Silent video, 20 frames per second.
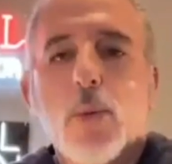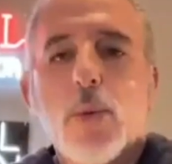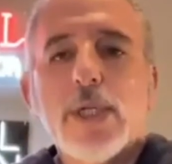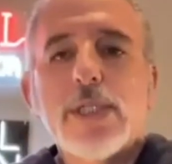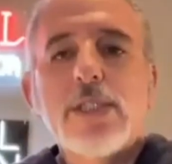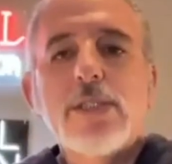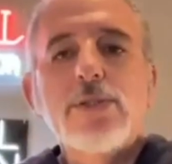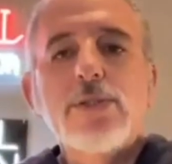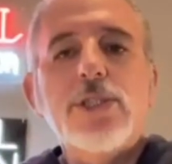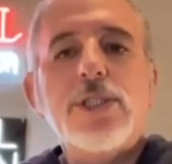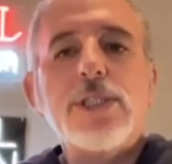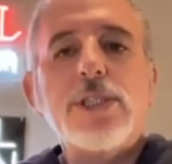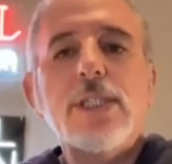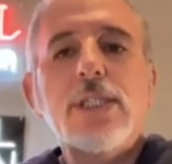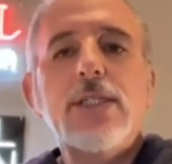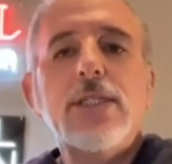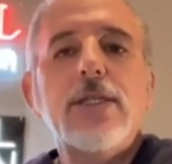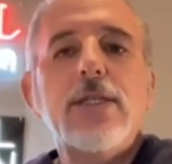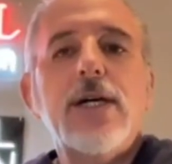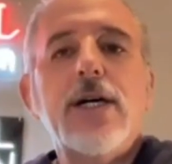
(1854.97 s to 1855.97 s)
what do you
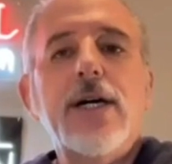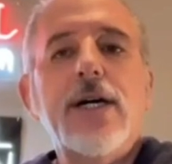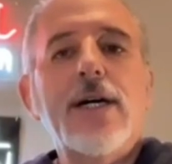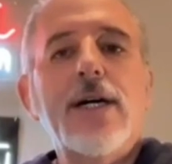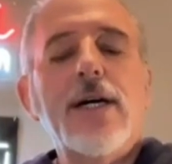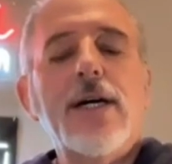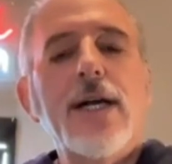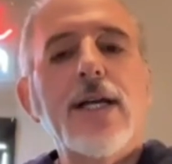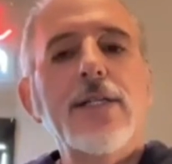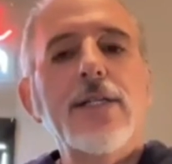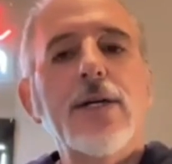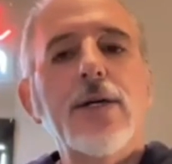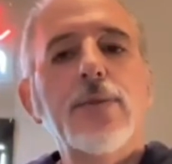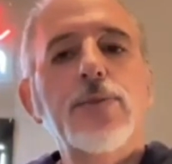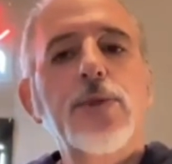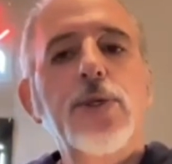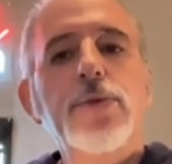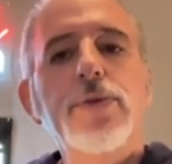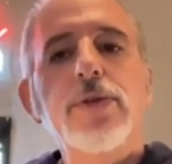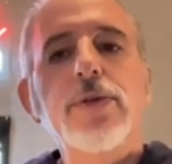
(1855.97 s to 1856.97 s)
see, uh, you
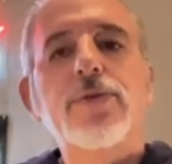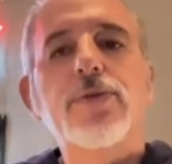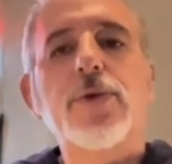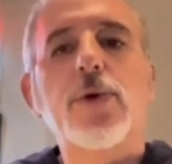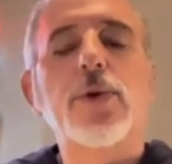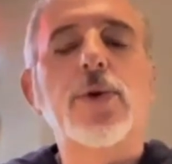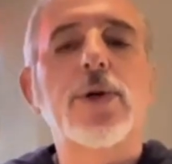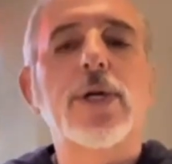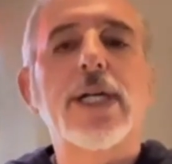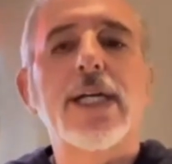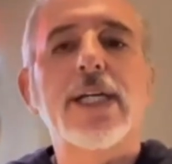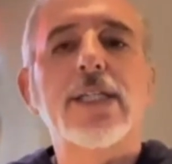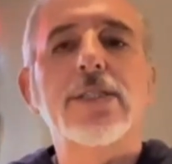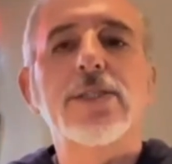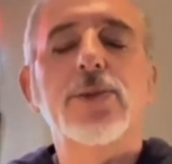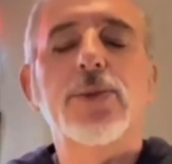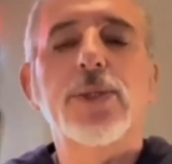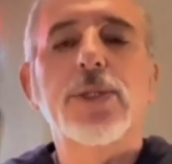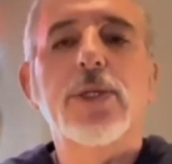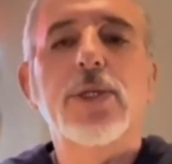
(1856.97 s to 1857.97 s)
know, moving forward
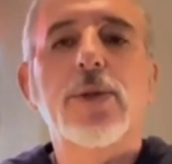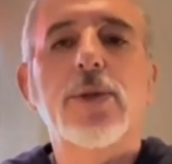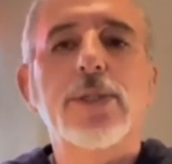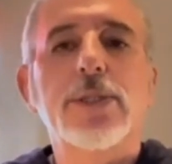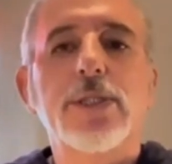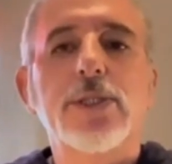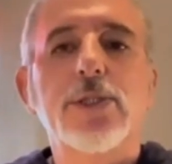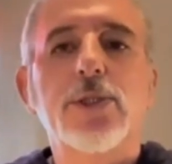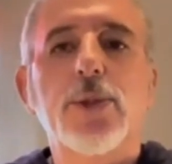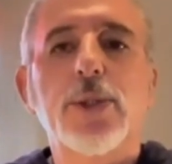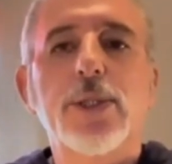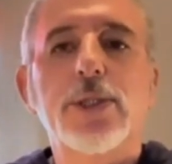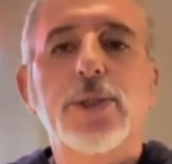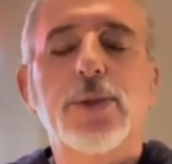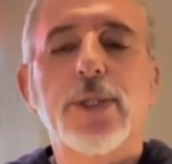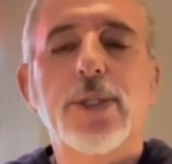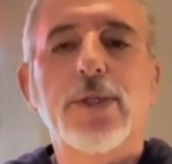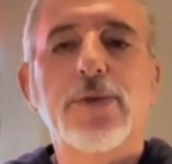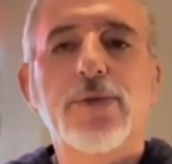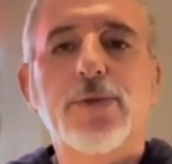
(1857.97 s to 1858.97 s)
as we go into
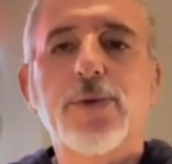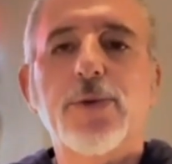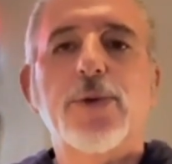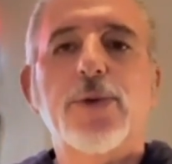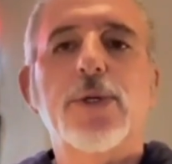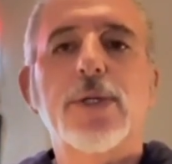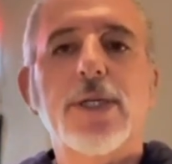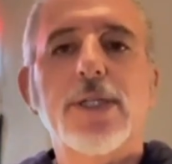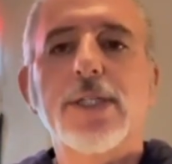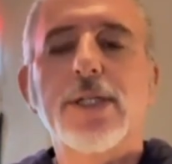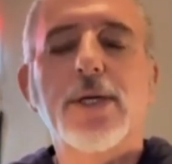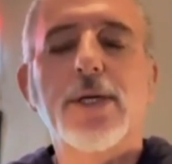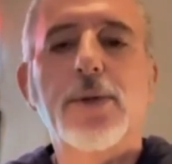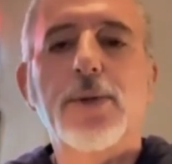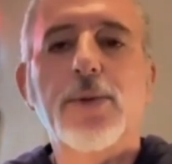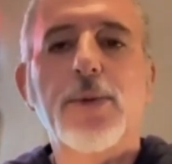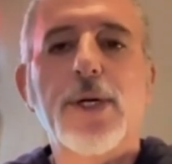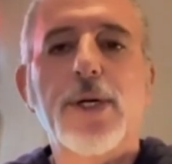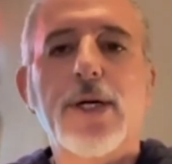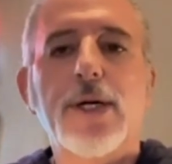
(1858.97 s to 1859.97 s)
twenty twenty-four, you
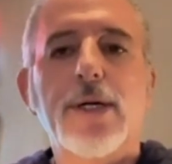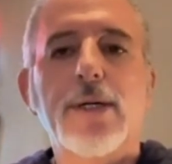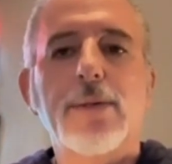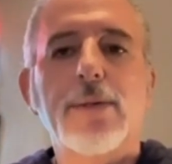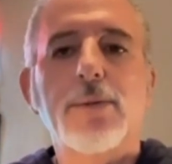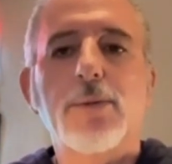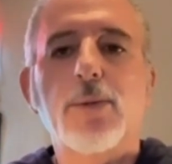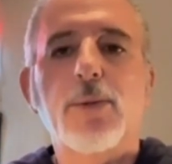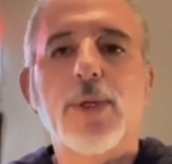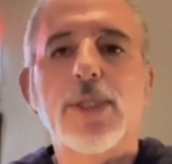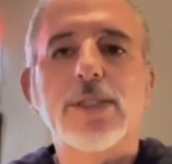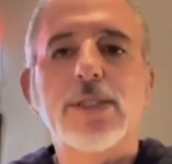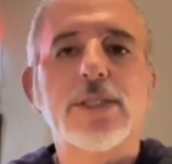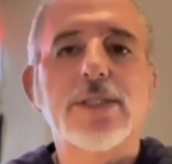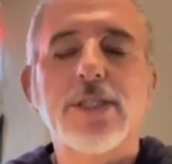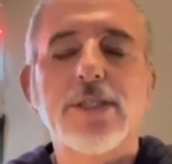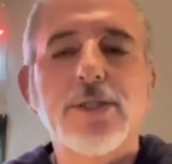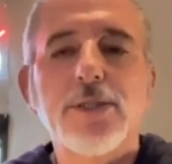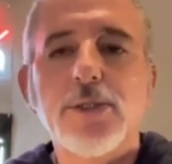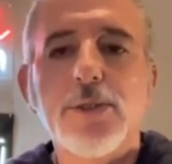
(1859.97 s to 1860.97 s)
know, uh,
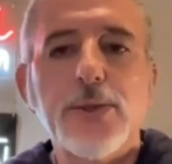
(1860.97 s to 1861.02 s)
what's the